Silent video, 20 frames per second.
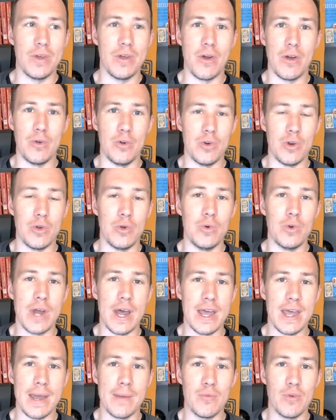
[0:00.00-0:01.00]

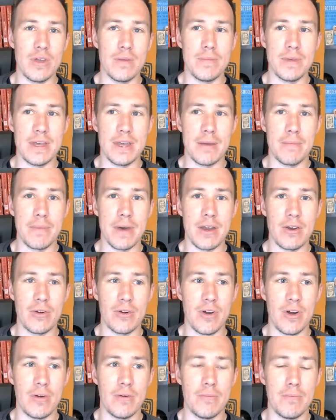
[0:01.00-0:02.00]
Unai Emery being a
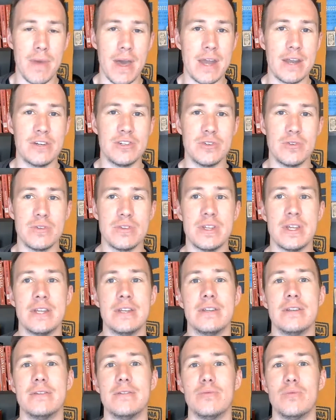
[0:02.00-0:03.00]
better manager
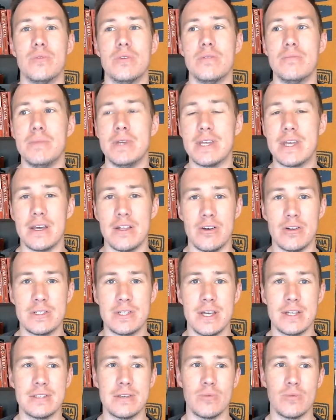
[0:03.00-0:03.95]
than Mikel Arteta.